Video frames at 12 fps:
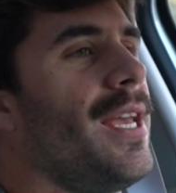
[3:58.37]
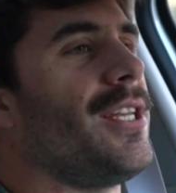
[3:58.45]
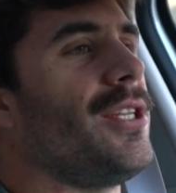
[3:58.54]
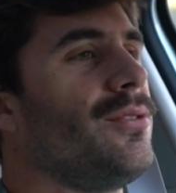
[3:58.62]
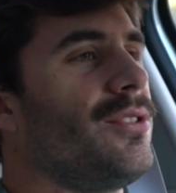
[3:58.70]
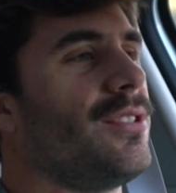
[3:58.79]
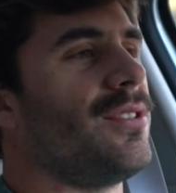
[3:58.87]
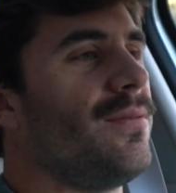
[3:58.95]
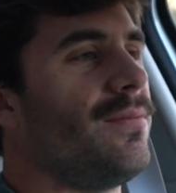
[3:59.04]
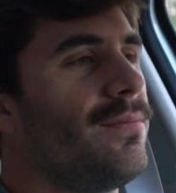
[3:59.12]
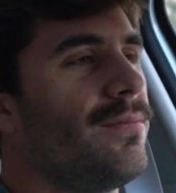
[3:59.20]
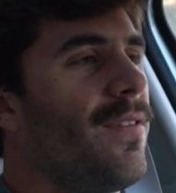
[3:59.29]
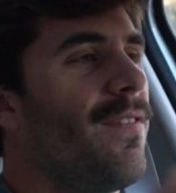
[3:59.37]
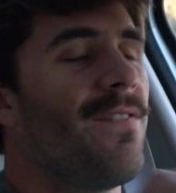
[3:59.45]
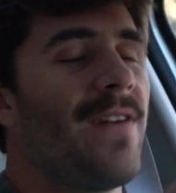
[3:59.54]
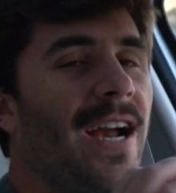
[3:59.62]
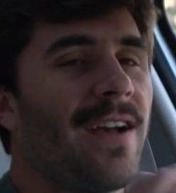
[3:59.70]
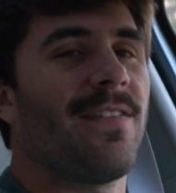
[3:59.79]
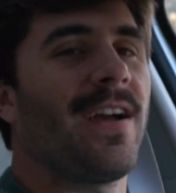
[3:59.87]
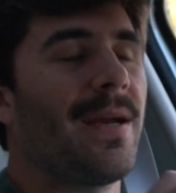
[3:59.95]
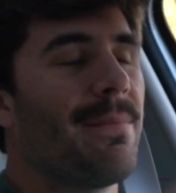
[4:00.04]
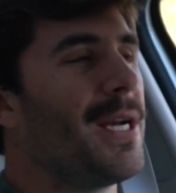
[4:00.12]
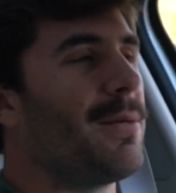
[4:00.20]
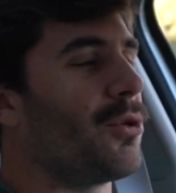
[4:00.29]
and uses very,
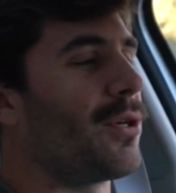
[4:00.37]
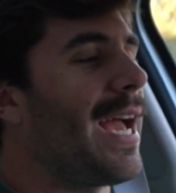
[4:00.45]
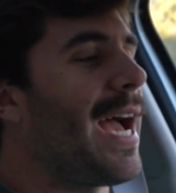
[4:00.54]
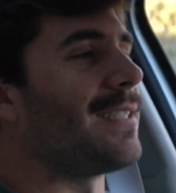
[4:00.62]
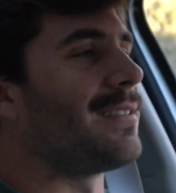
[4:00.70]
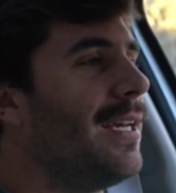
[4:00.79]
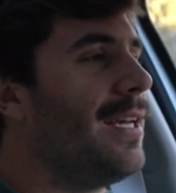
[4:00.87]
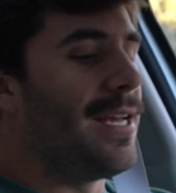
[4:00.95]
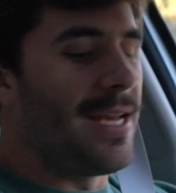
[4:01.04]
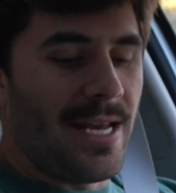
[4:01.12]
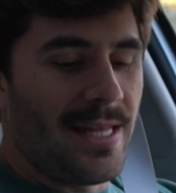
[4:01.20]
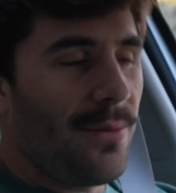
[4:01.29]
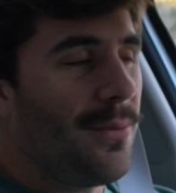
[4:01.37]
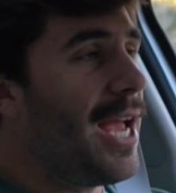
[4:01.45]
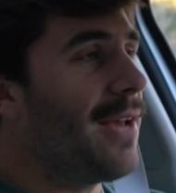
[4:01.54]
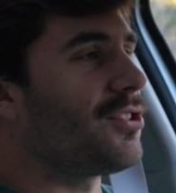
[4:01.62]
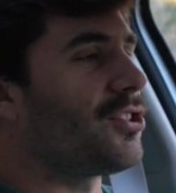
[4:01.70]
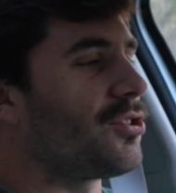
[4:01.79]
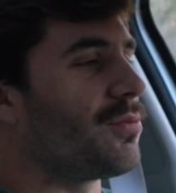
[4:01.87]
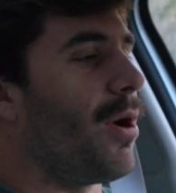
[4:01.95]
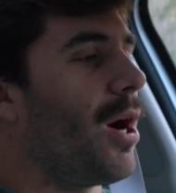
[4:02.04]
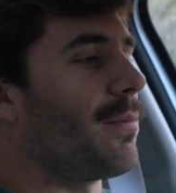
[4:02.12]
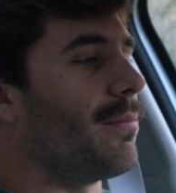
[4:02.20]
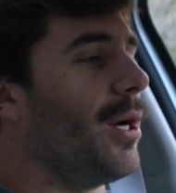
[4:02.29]
very minimal gas. And then we have
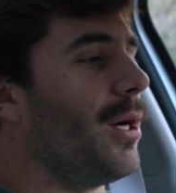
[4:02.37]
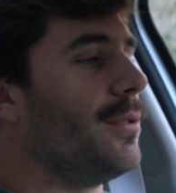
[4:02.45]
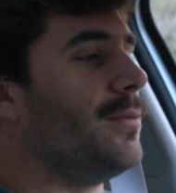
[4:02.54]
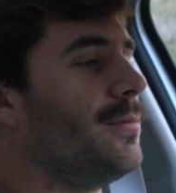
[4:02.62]
smart mode,